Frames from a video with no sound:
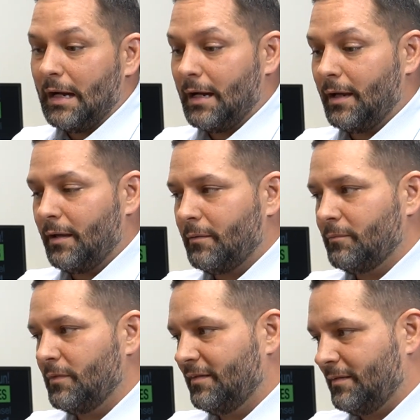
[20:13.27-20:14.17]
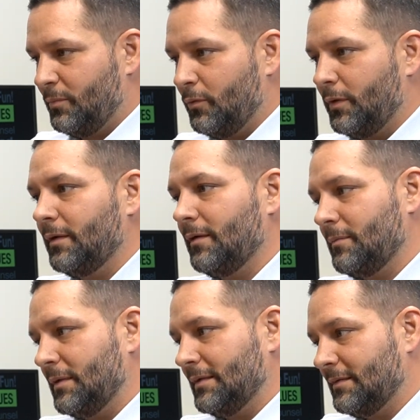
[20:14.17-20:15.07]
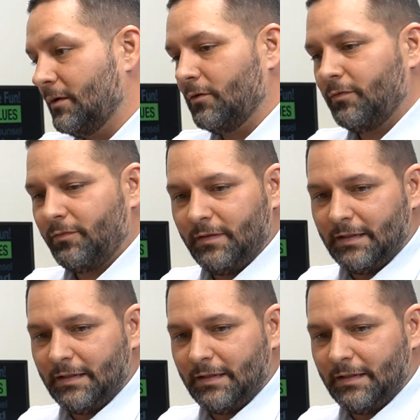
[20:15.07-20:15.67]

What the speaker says: I am disappointed in myself